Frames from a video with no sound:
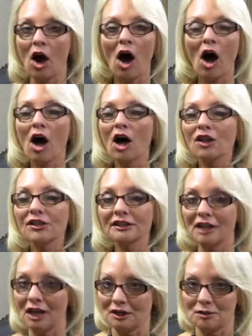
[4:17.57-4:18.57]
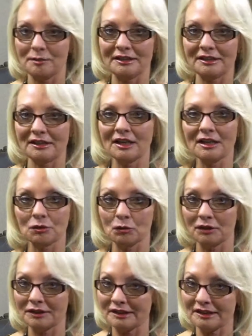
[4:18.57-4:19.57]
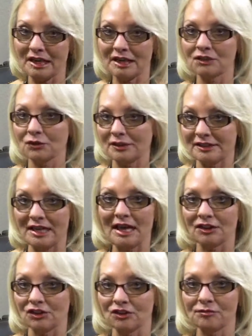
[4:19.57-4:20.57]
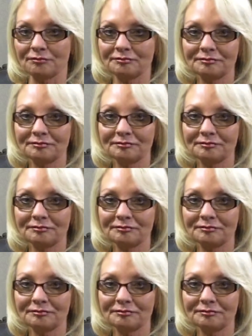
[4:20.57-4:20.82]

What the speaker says: all the documents in a real estate transaction.